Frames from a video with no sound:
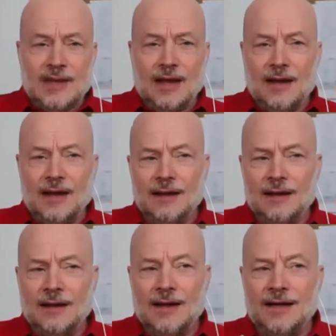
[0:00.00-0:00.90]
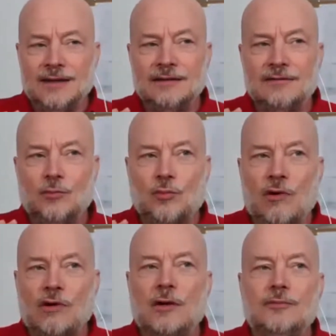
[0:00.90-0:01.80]
And
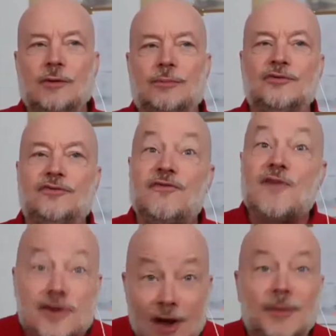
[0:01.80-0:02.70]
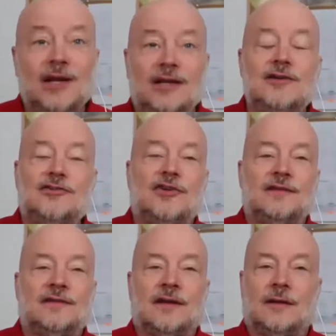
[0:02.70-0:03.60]
what comes up is phenomenally
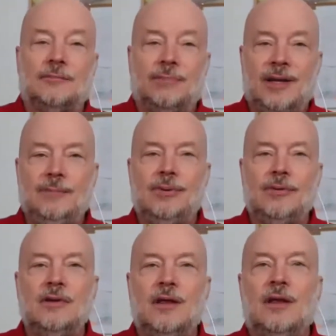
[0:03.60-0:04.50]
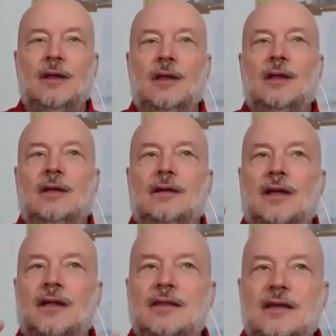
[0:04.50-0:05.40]
interesting, and people
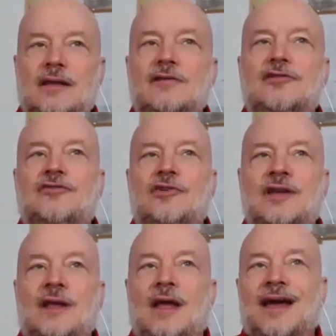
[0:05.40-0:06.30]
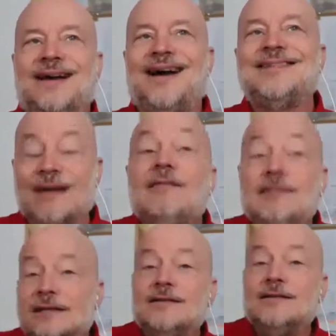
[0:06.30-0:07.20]
in the industry are
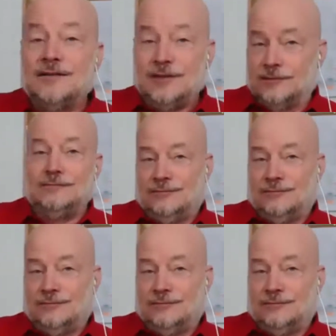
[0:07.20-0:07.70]
starting to